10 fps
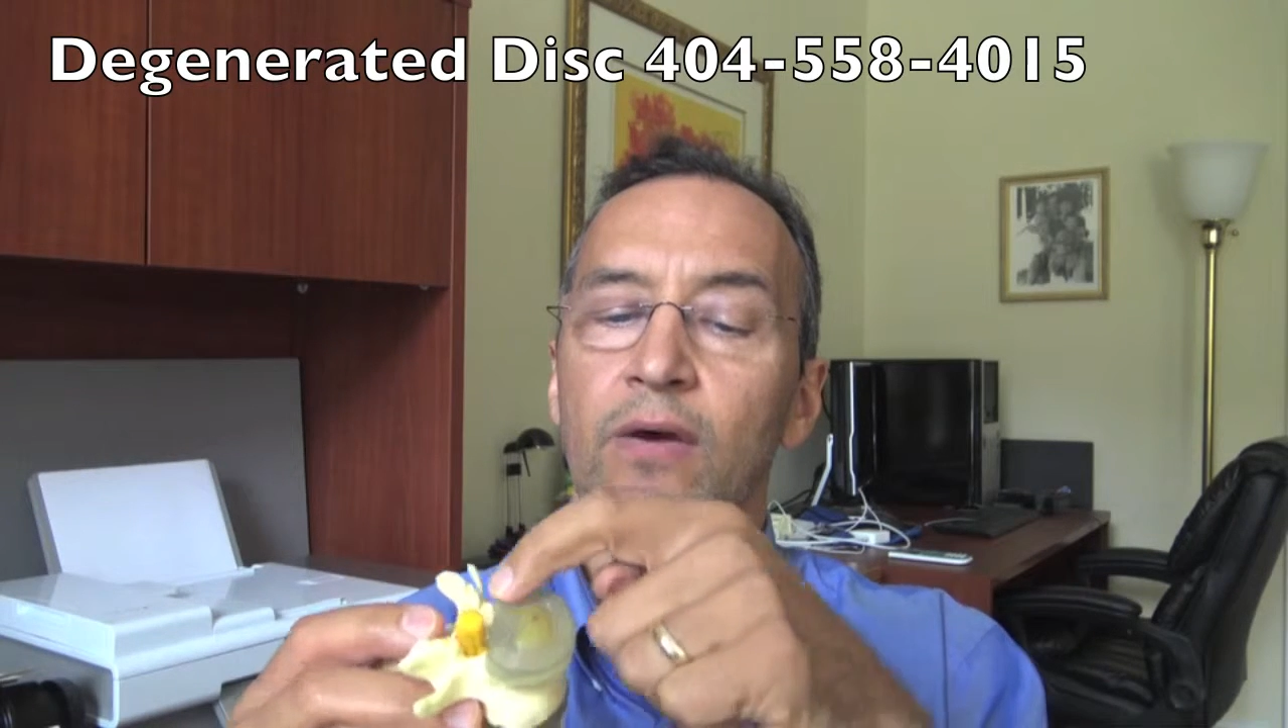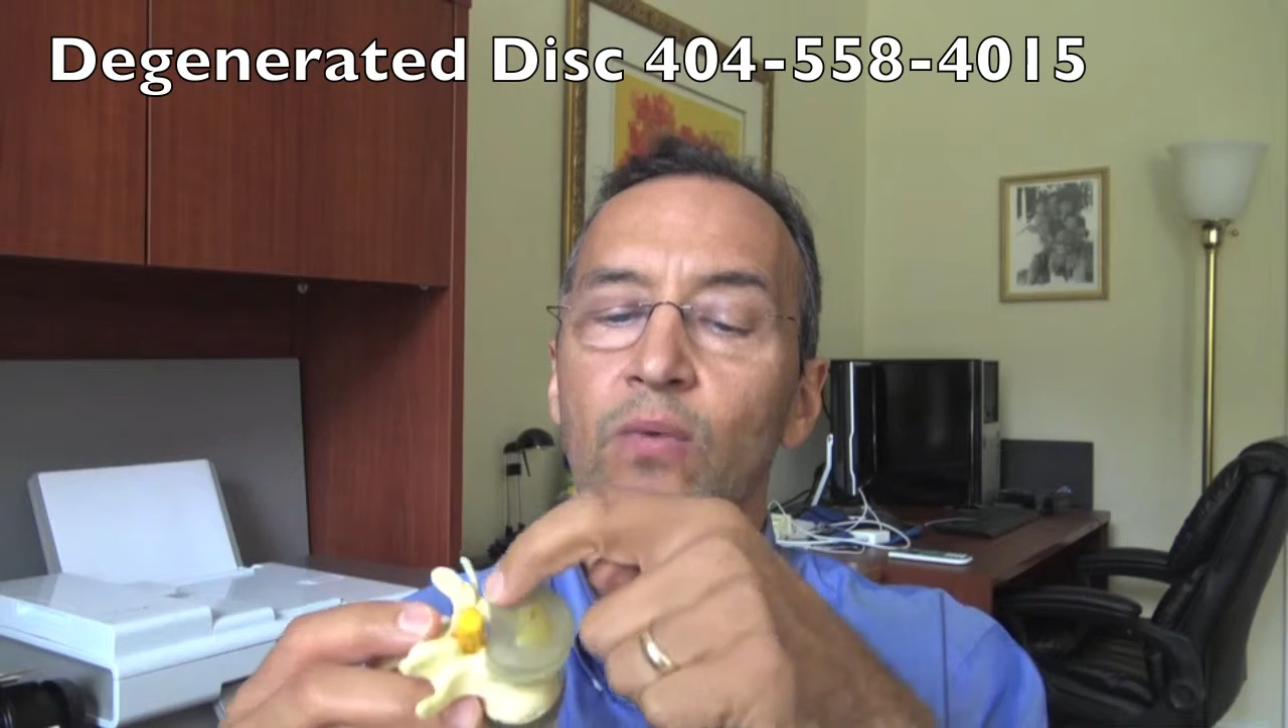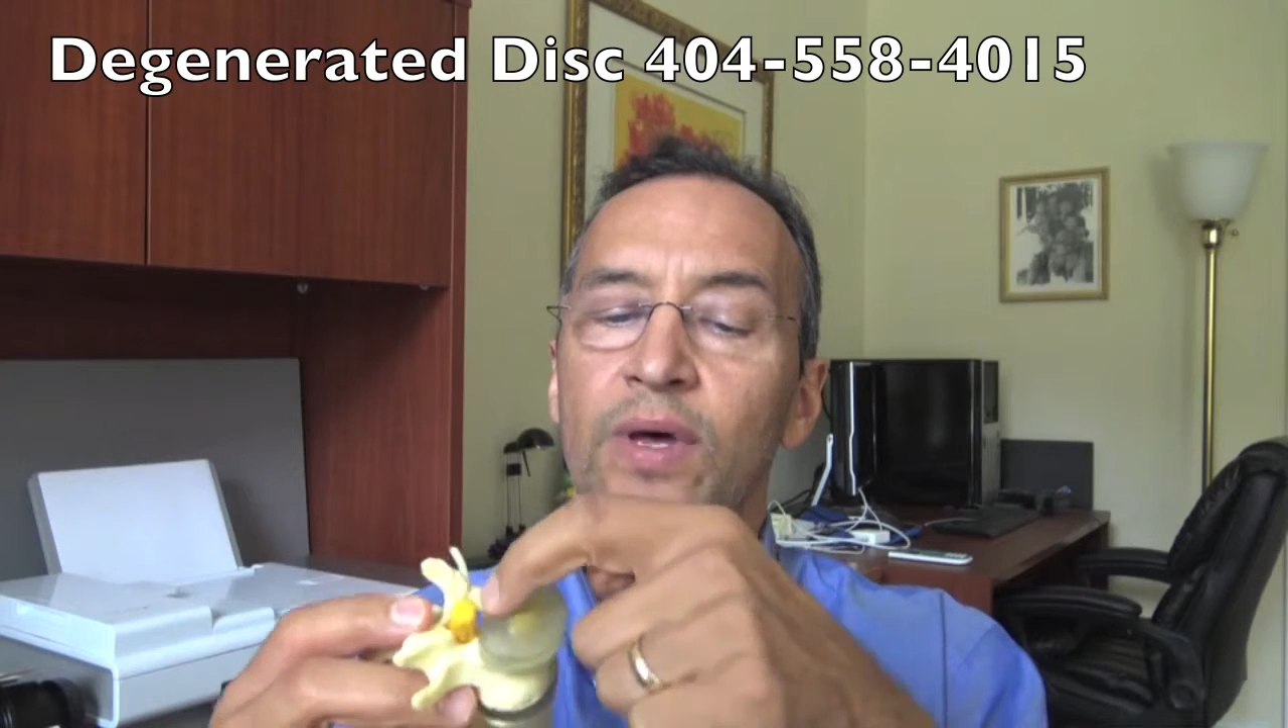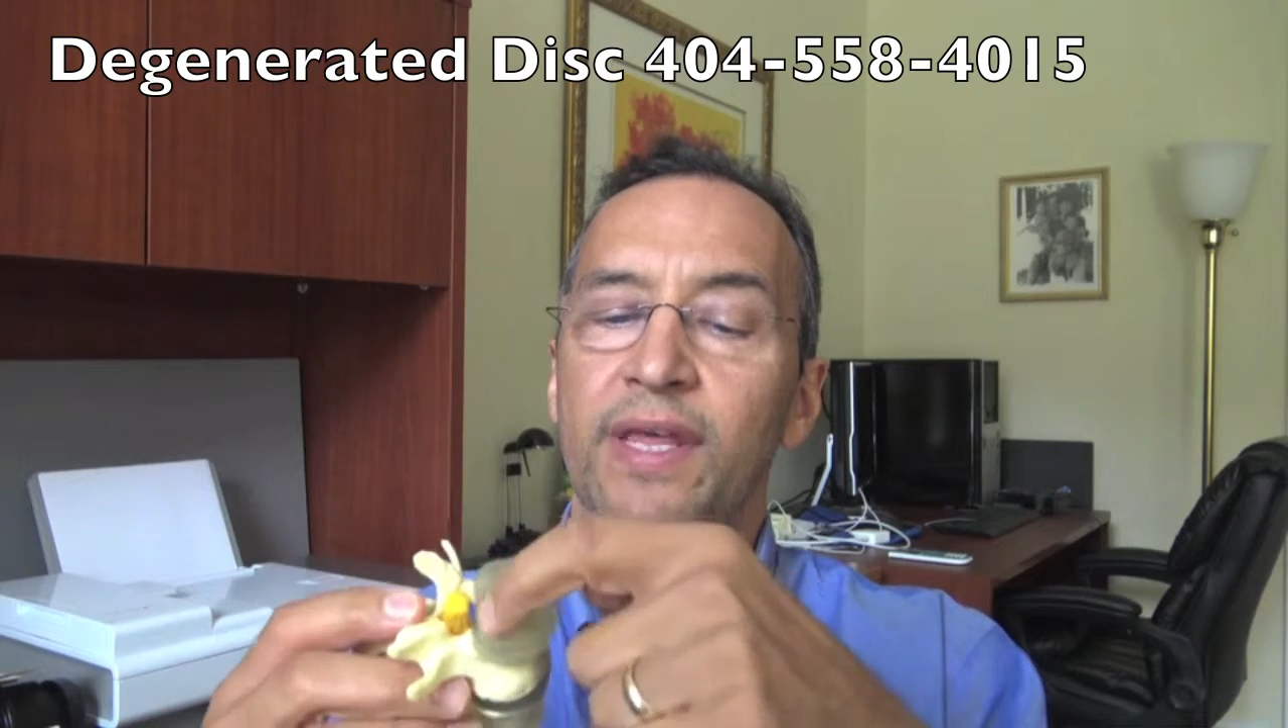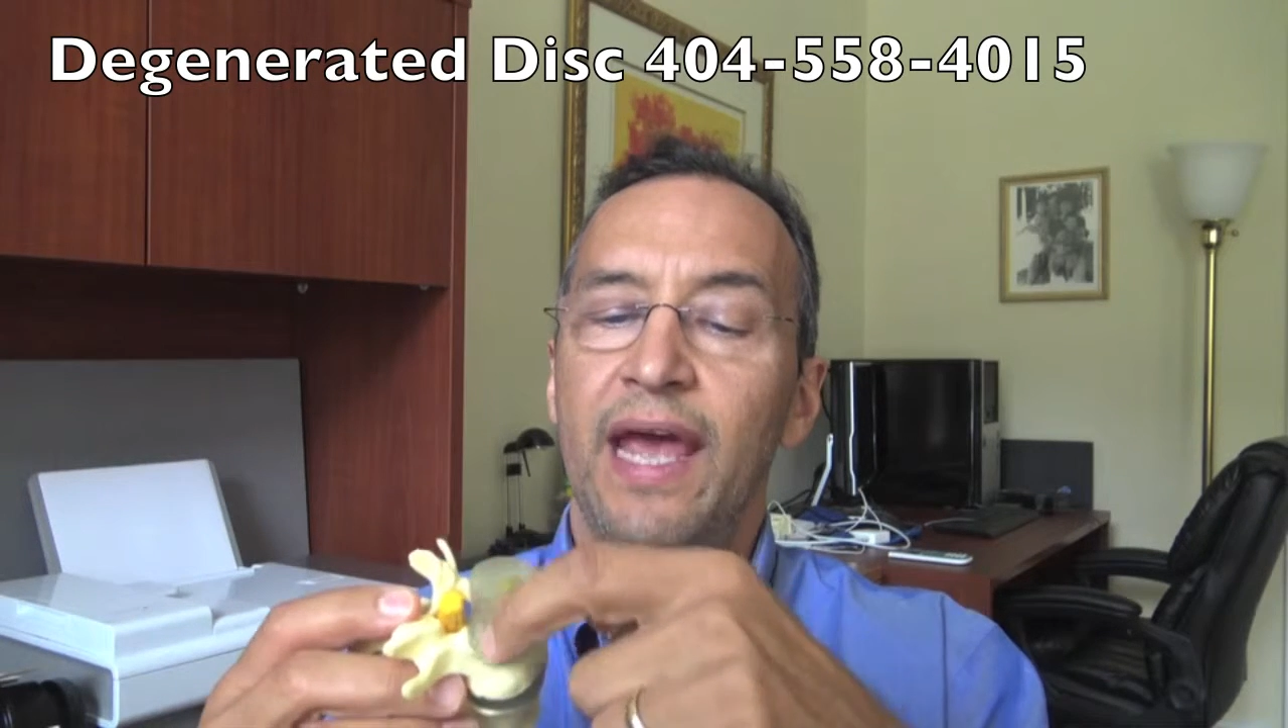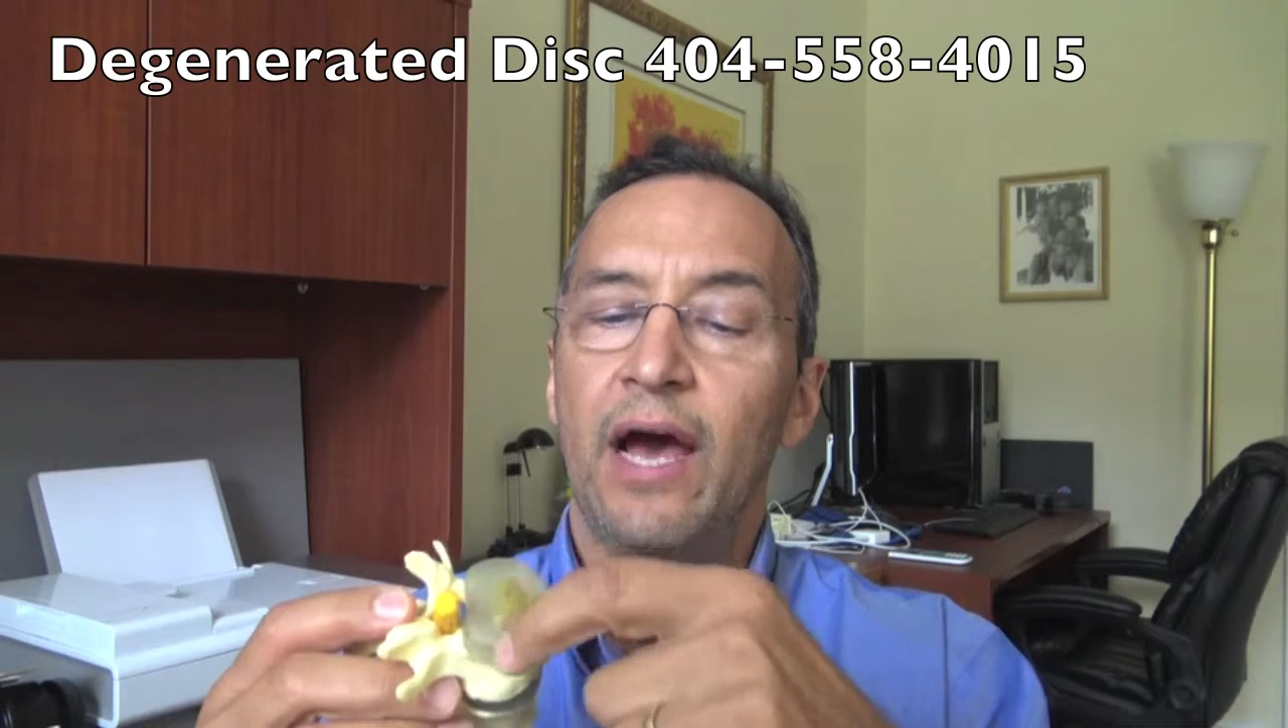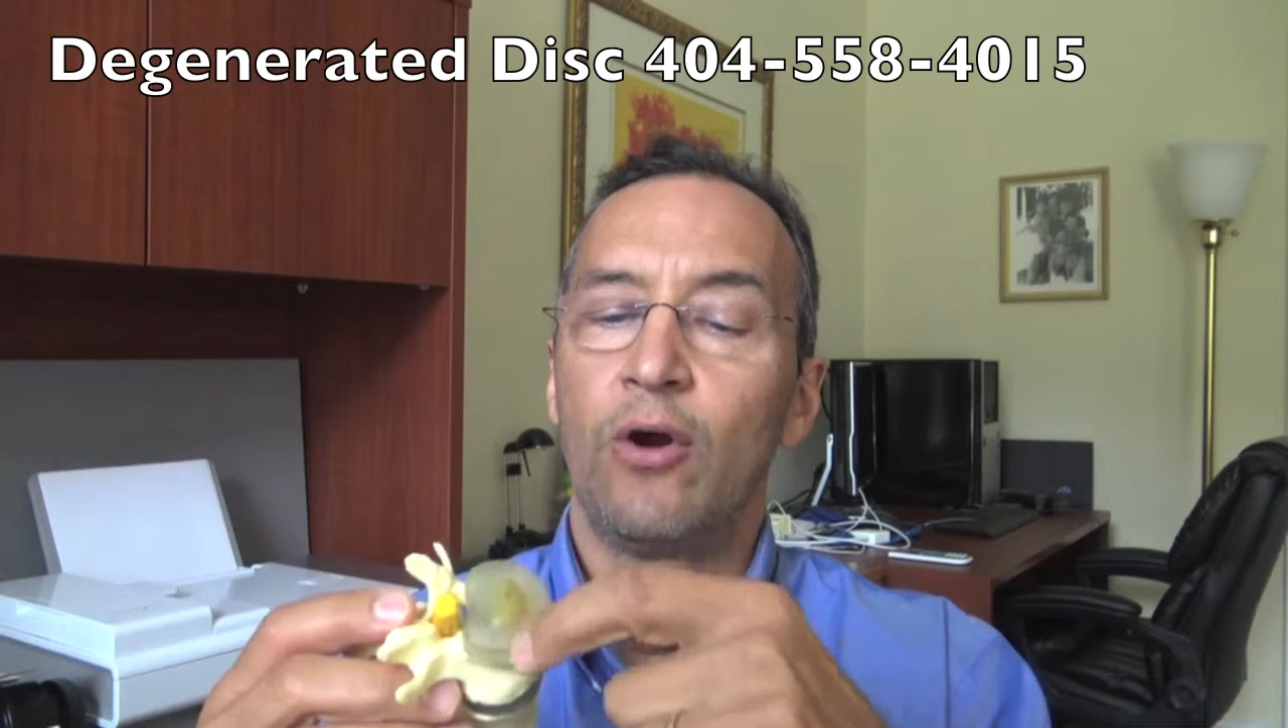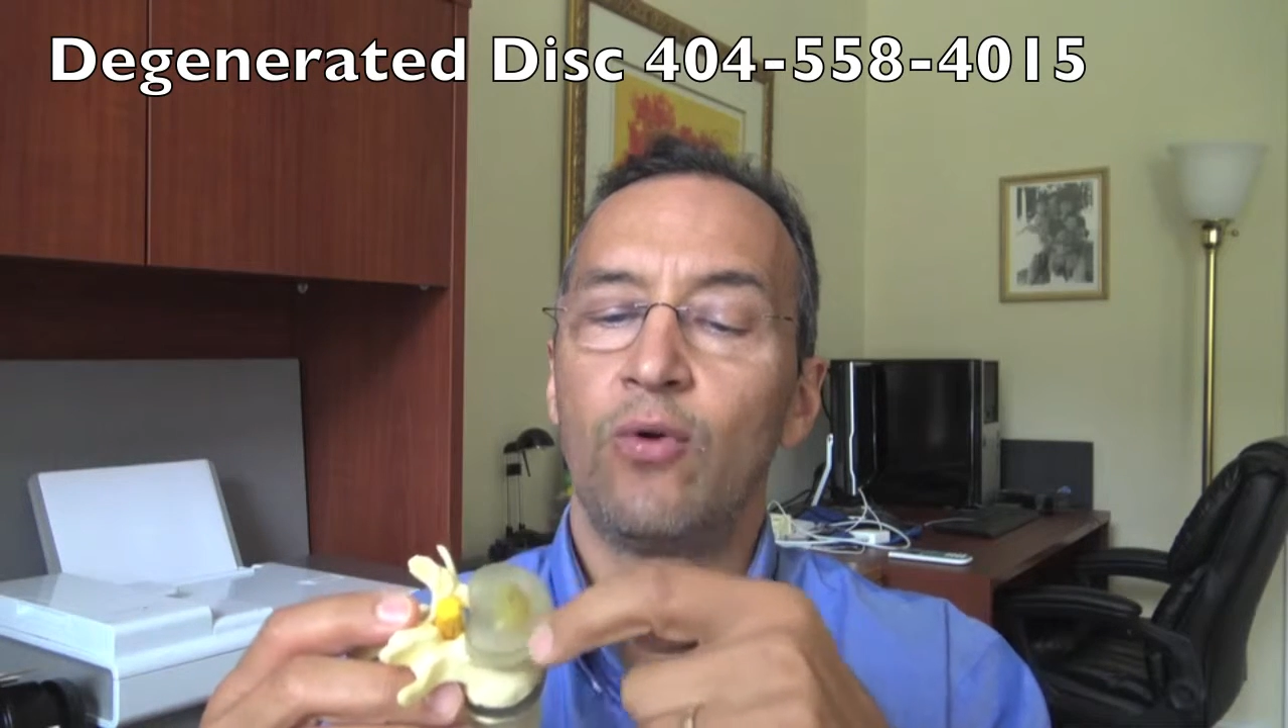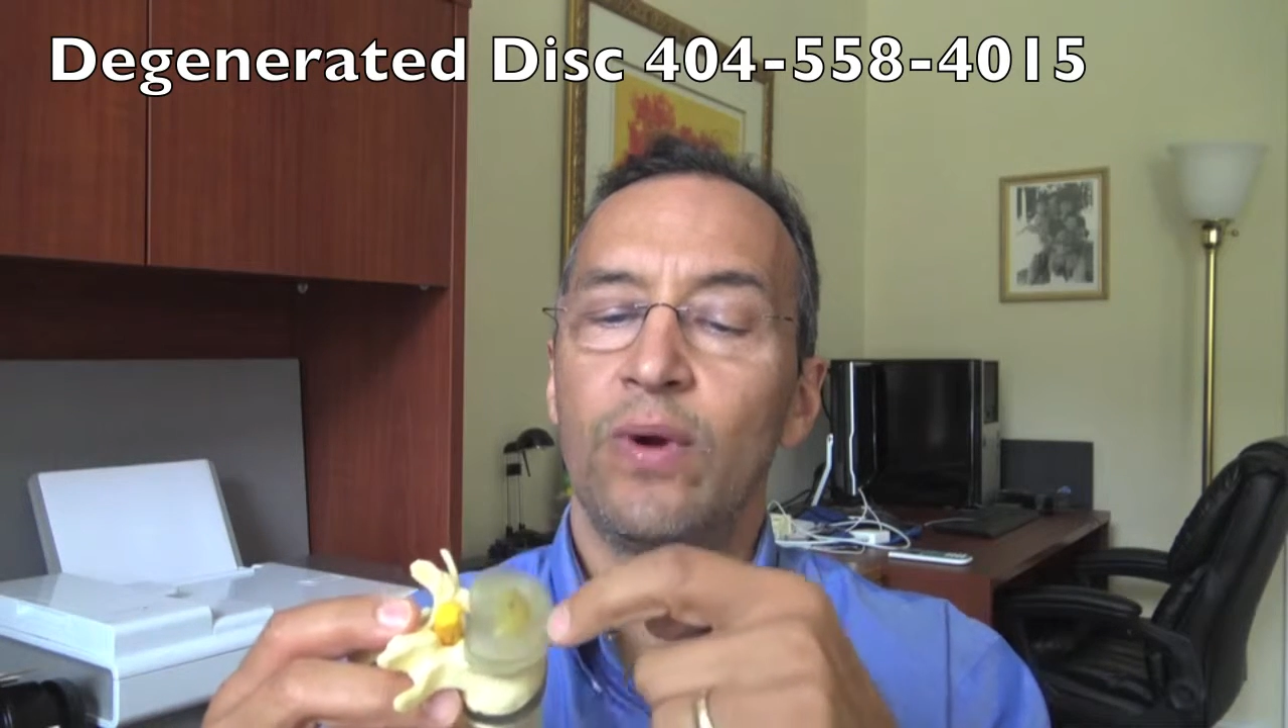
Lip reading: when the outer